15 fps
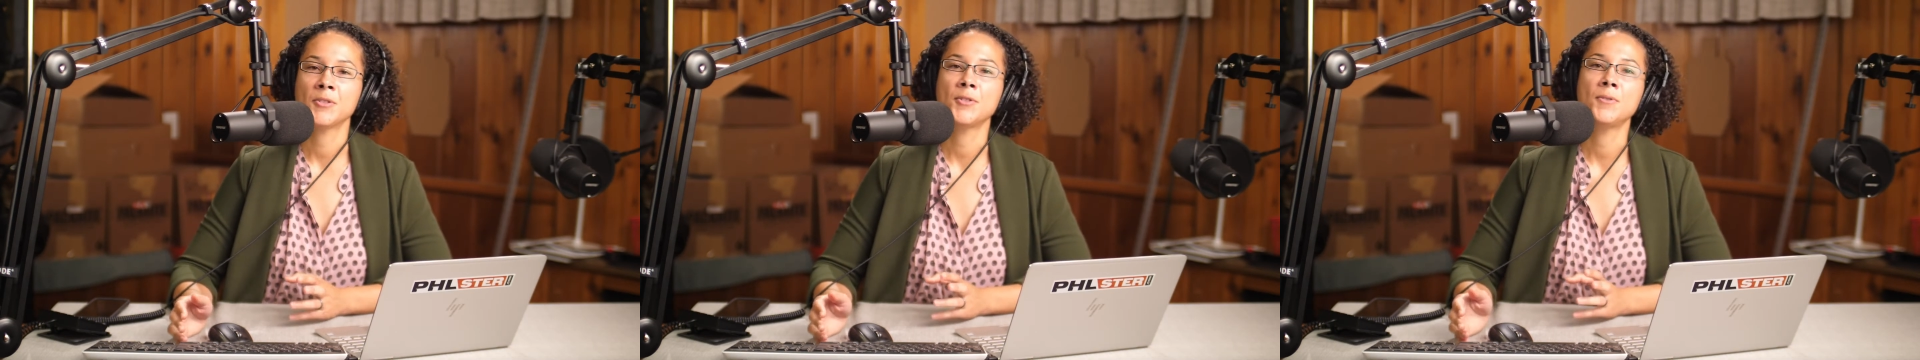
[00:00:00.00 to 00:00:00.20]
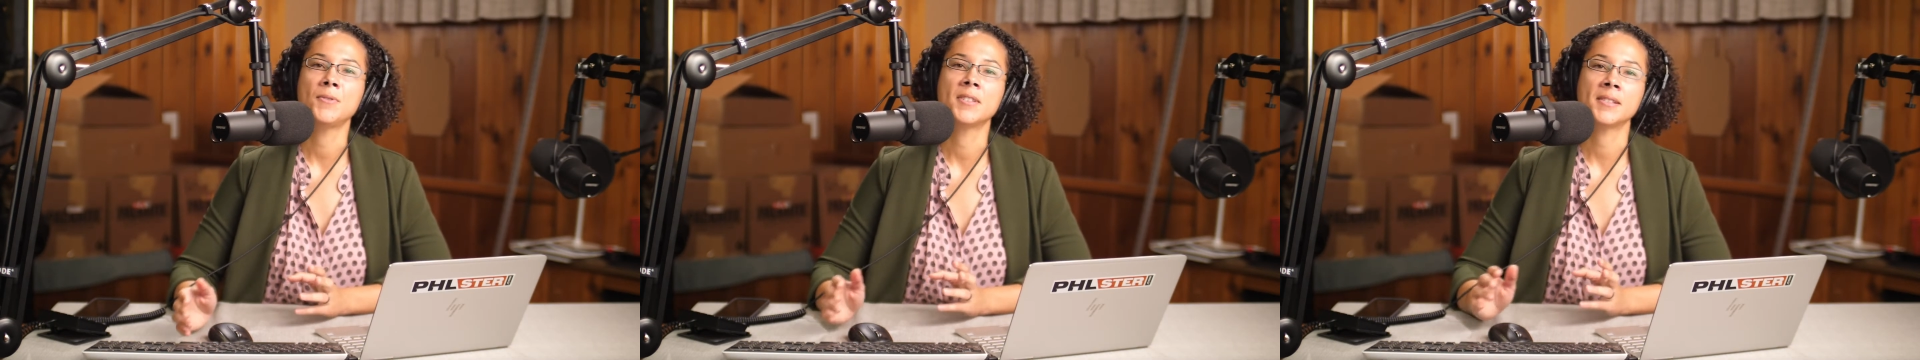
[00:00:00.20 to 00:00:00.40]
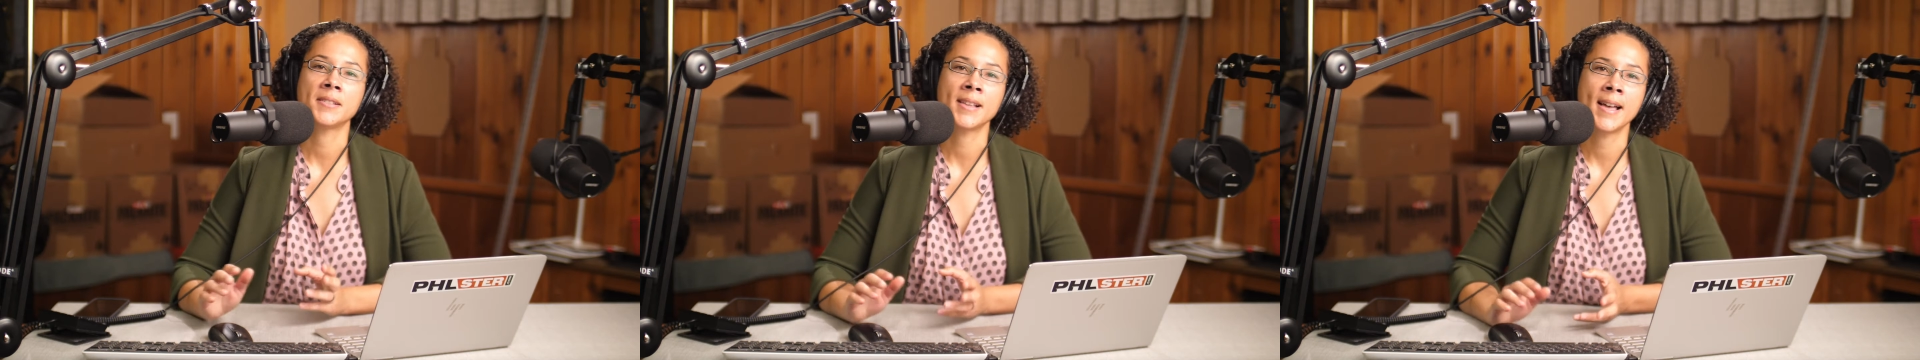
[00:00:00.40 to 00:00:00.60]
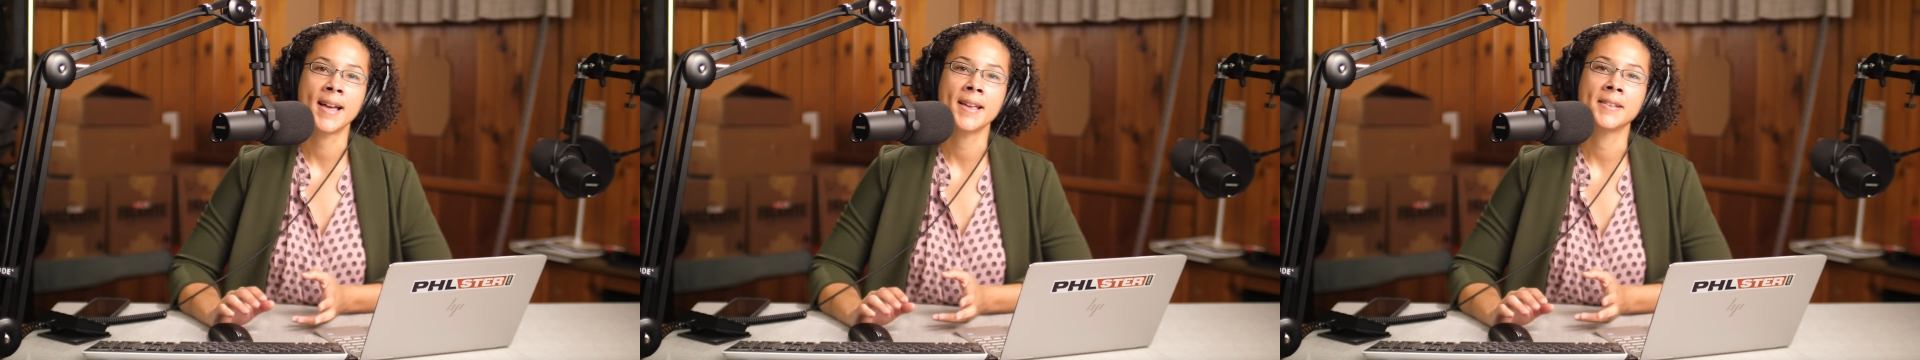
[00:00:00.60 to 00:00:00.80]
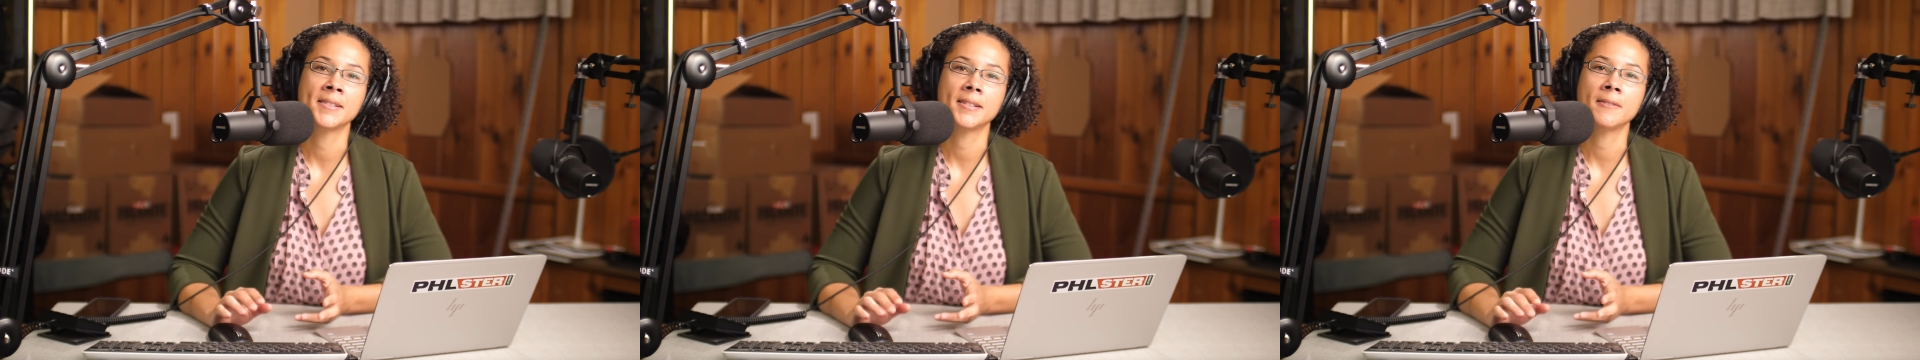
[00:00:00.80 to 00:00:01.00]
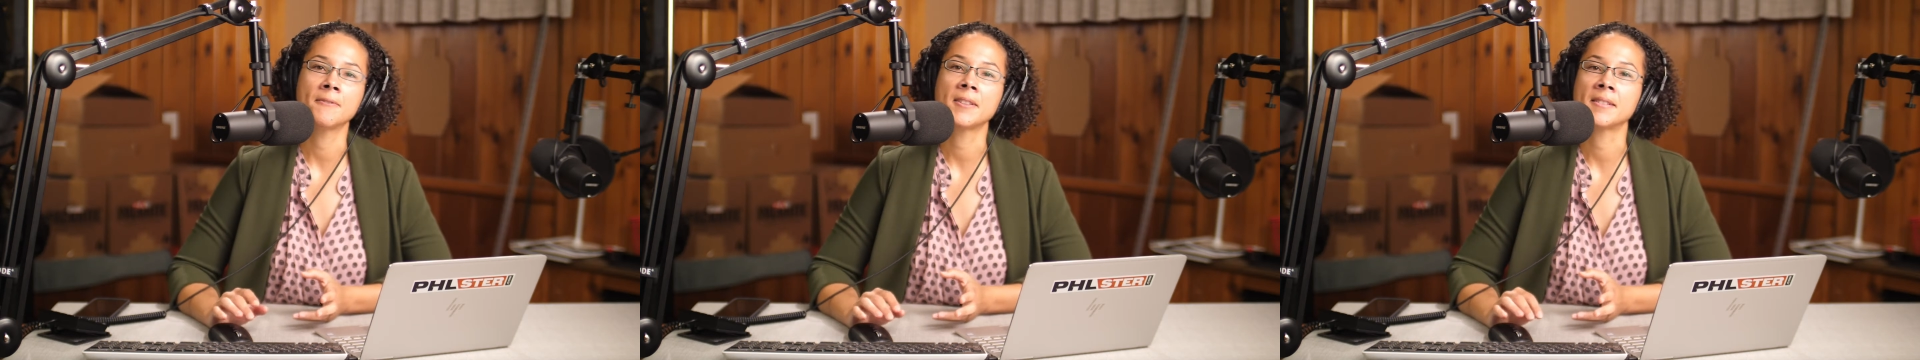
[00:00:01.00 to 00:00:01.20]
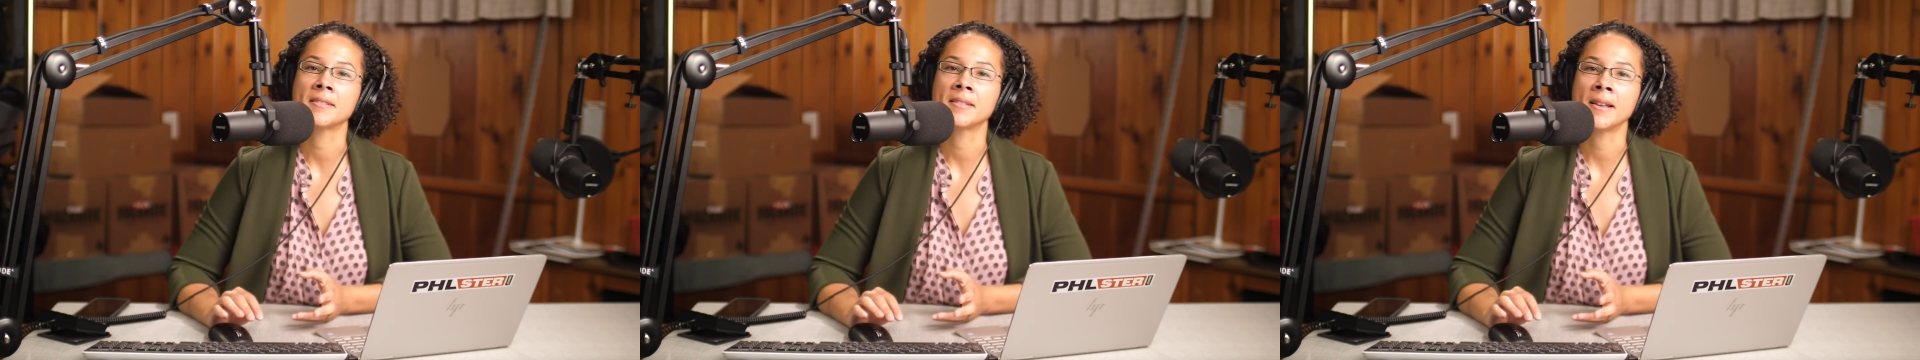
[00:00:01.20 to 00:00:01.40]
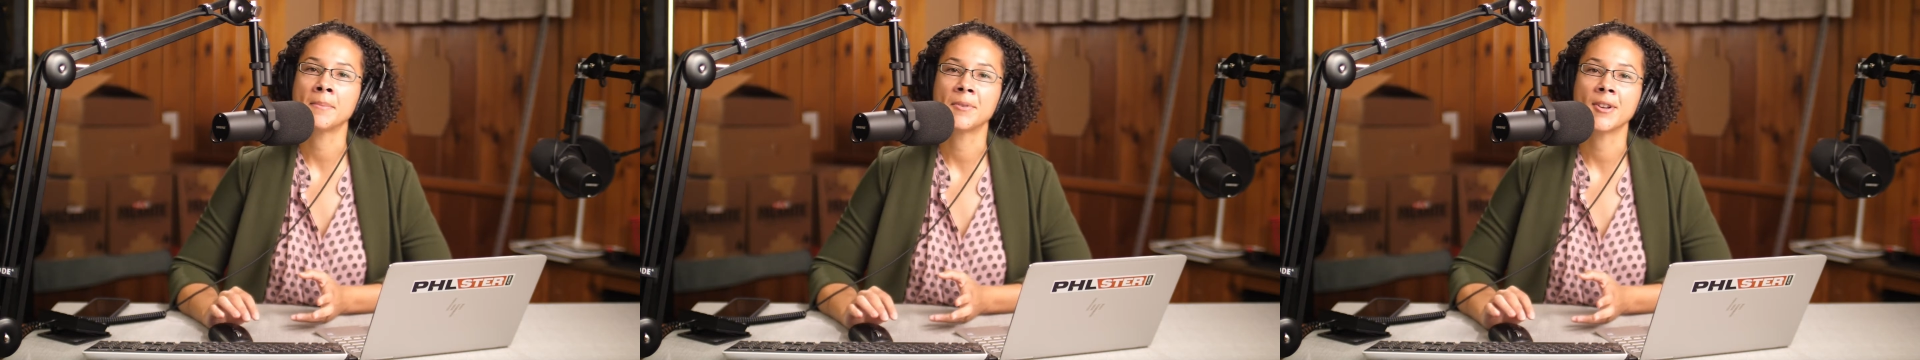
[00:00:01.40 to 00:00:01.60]
to the size of the
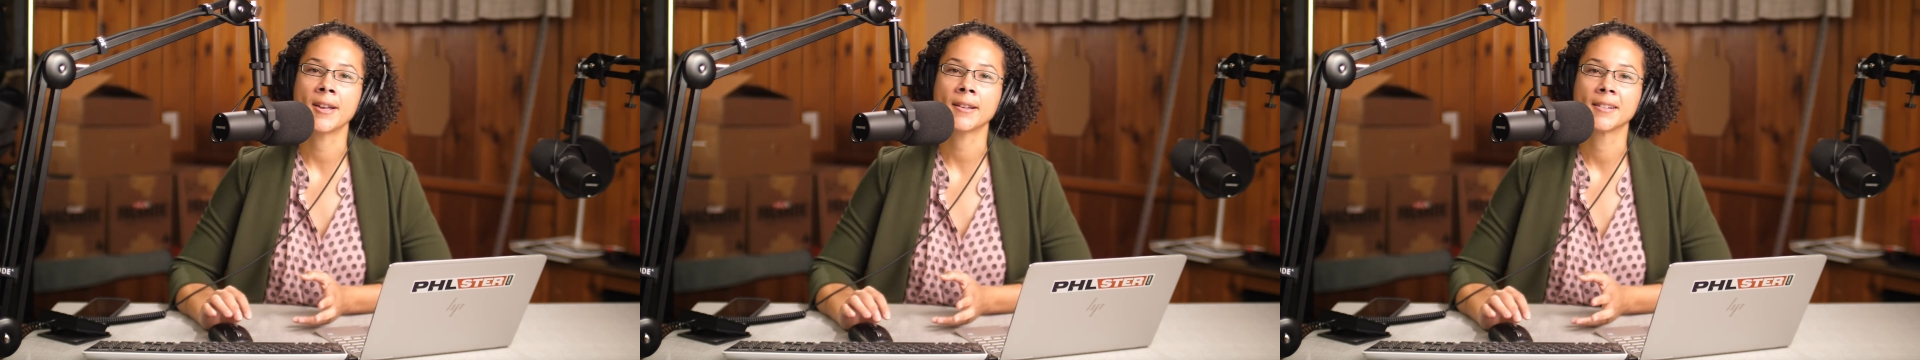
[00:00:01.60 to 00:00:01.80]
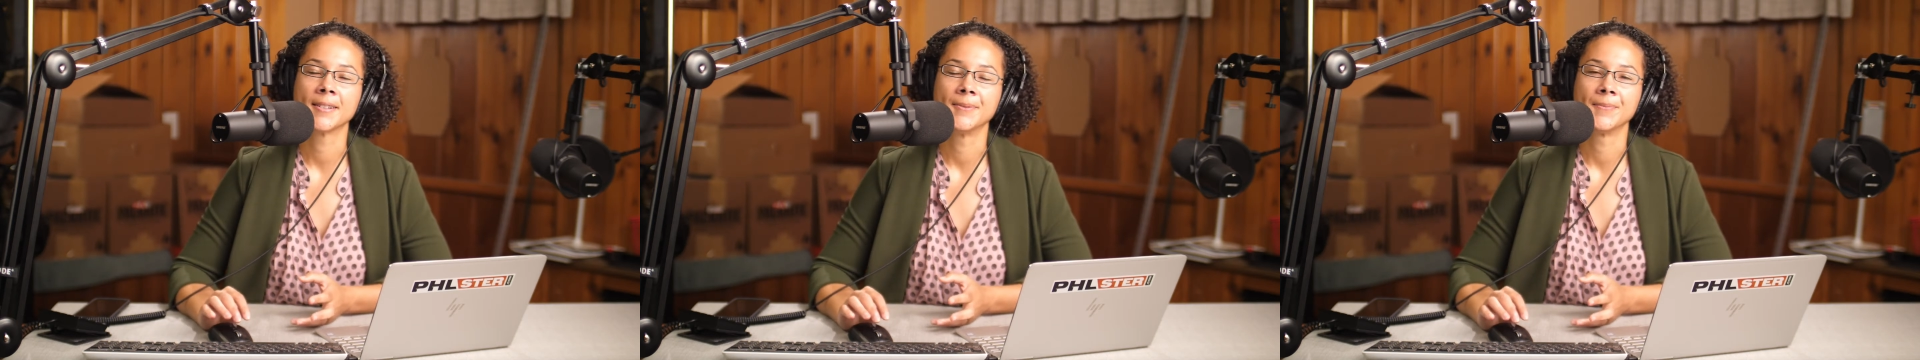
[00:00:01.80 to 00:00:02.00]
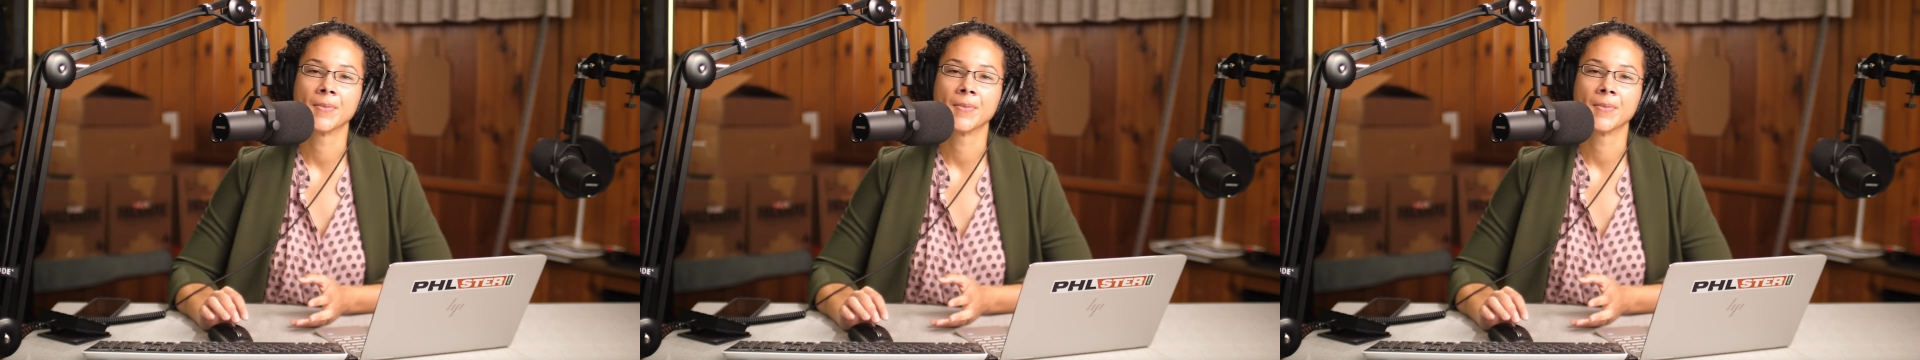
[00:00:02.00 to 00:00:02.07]
subject.